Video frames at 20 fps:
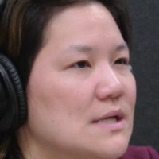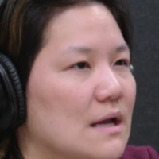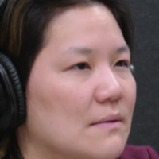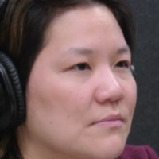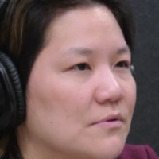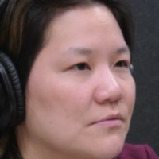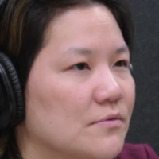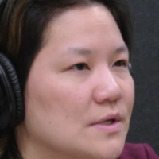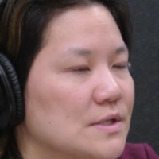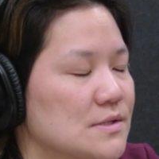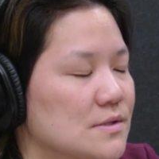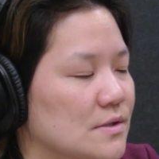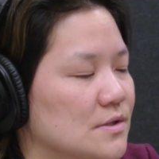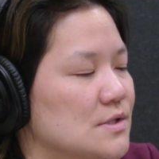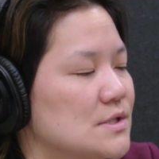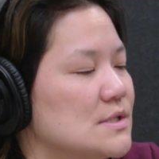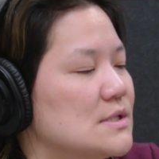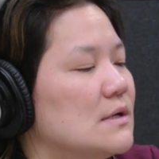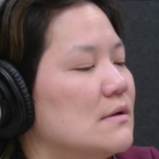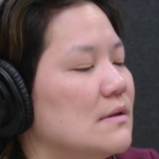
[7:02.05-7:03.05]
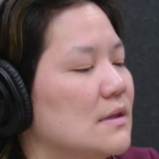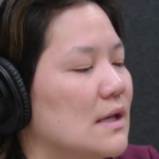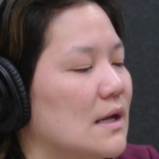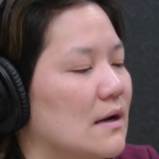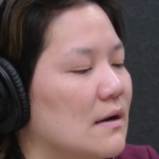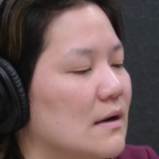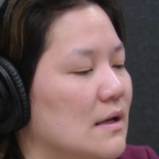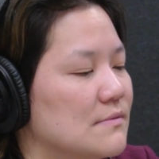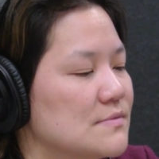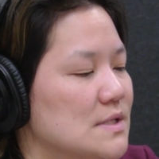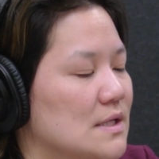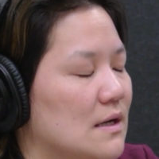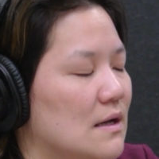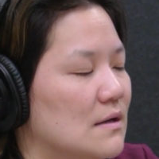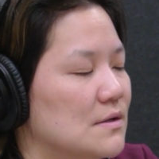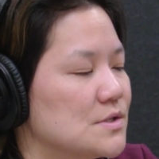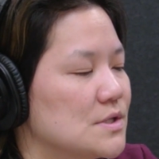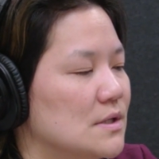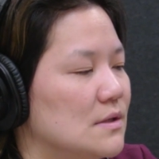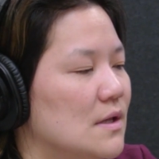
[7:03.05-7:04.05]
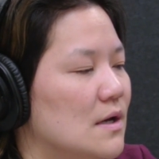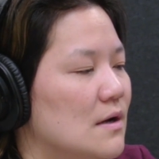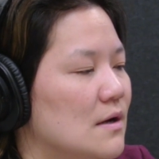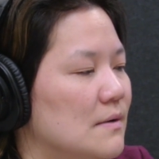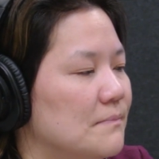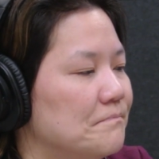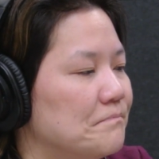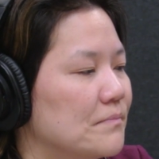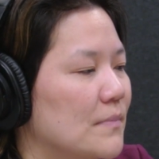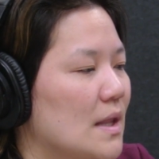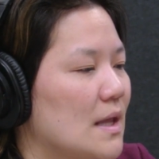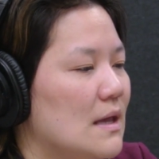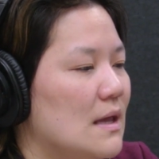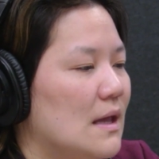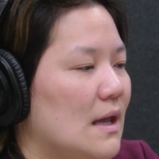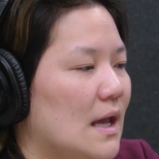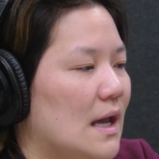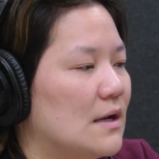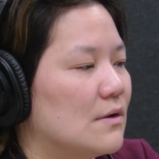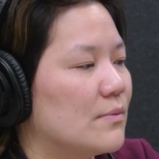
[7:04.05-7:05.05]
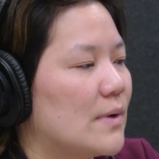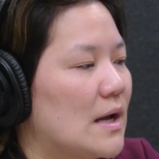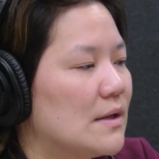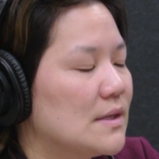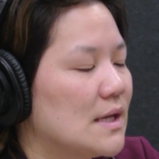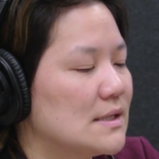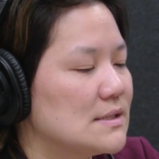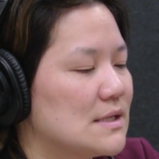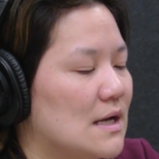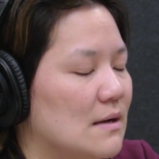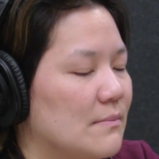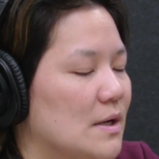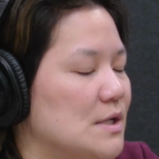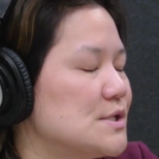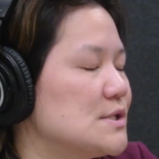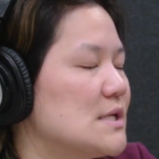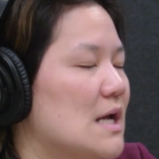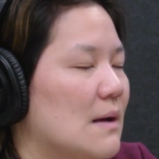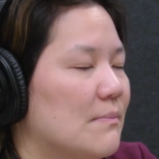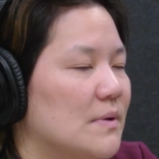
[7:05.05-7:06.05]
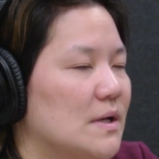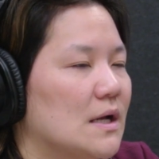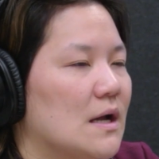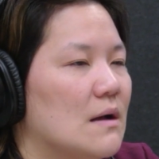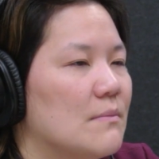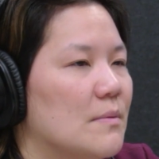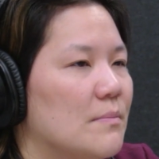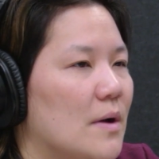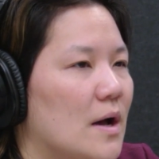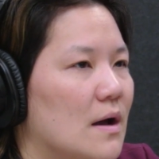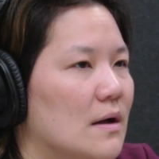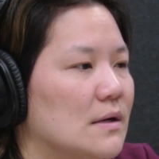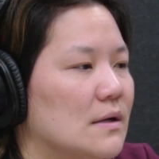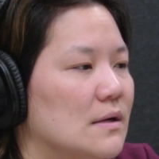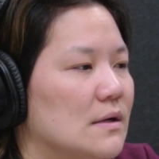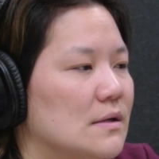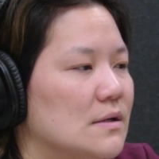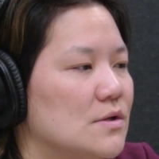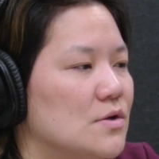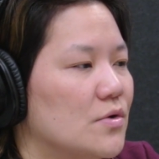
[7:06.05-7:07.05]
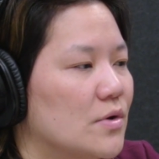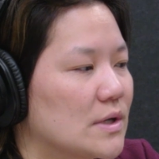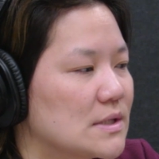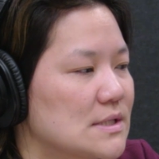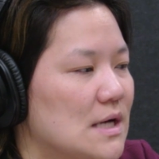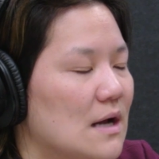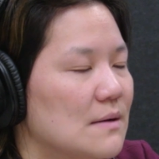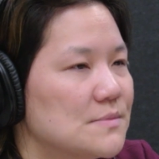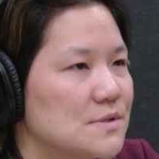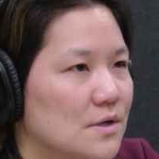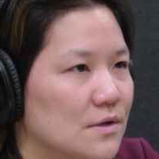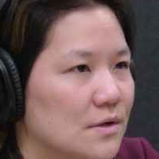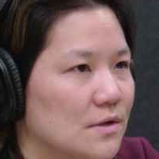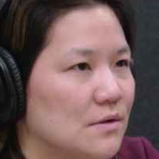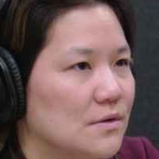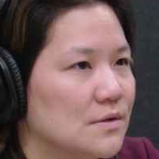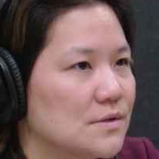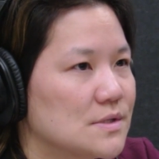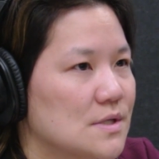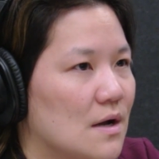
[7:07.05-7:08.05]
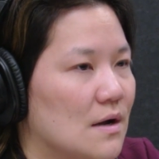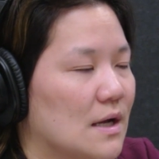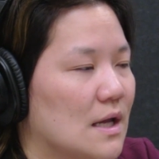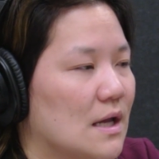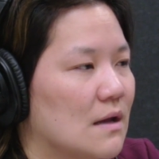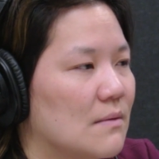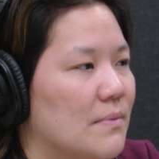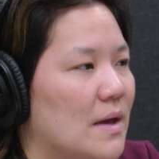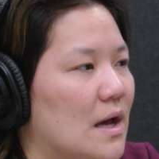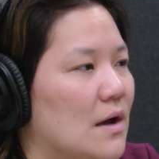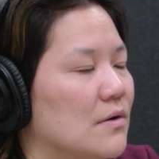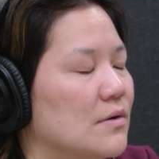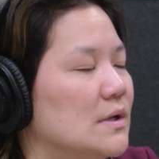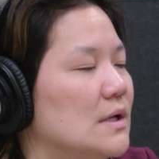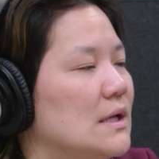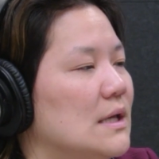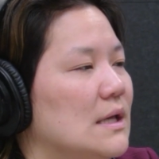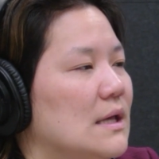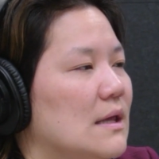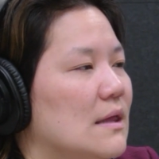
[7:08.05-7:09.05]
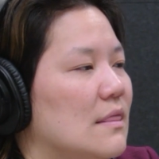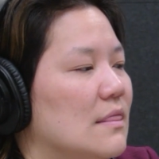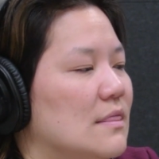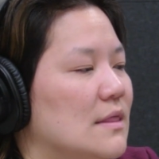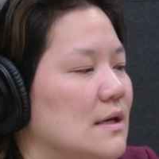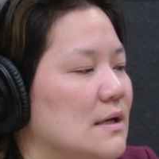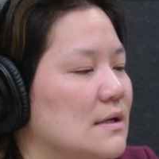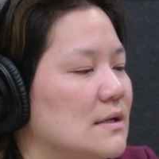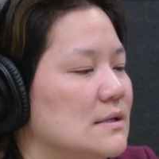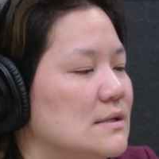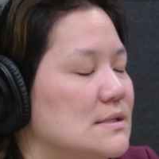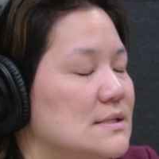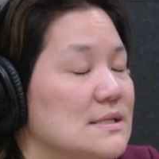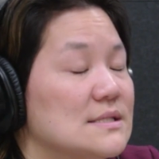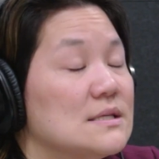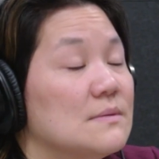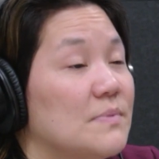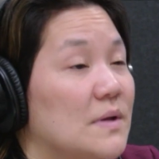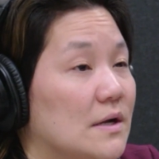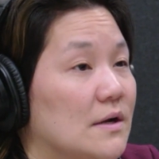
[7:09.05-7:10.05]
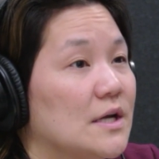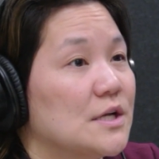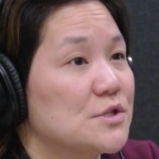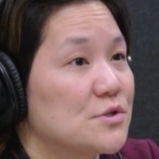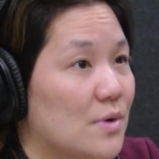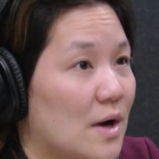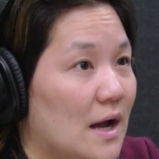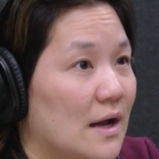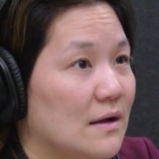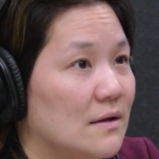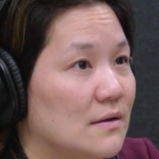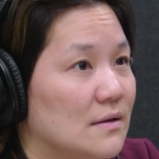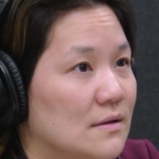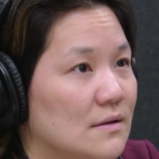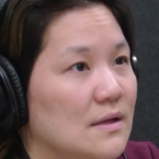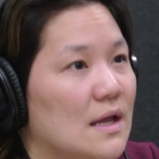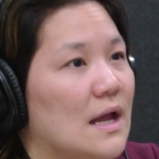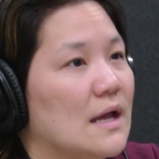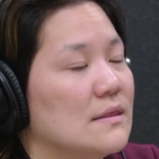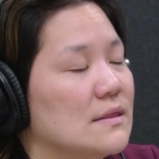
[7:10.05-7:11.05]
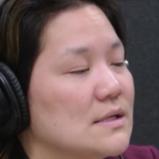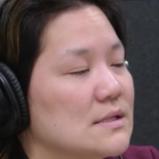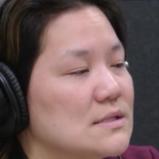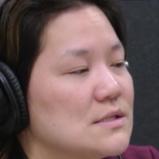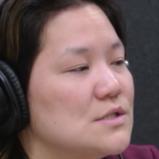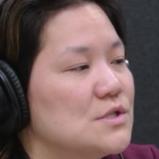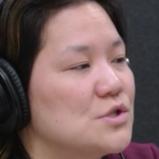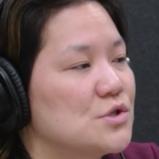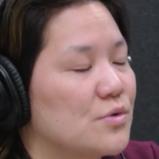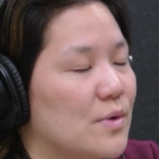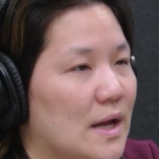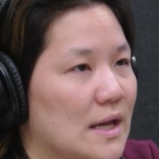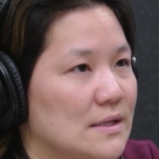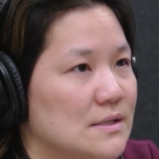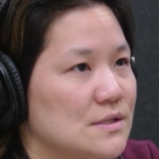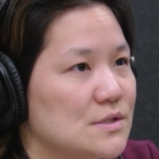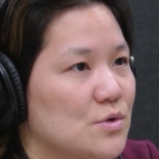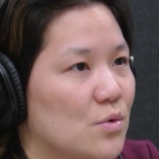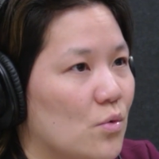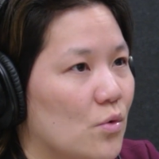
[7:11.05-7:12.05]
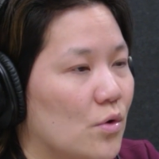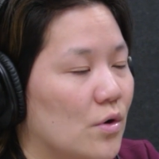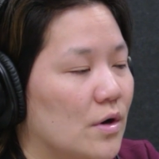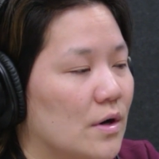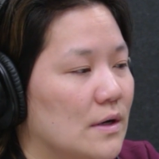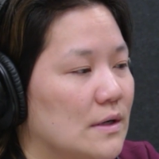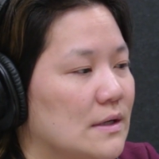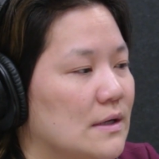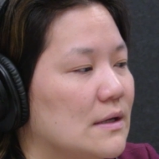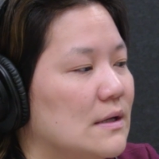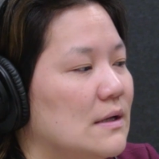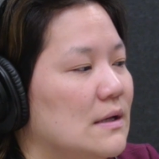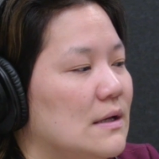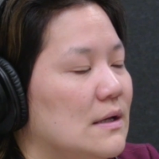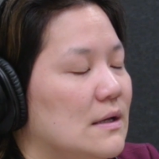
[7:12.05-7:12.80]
type of research, still in the area of psychology and law. And around that time, I just happened to come upon a New York Times article talking about the disappearing trial and this trend toward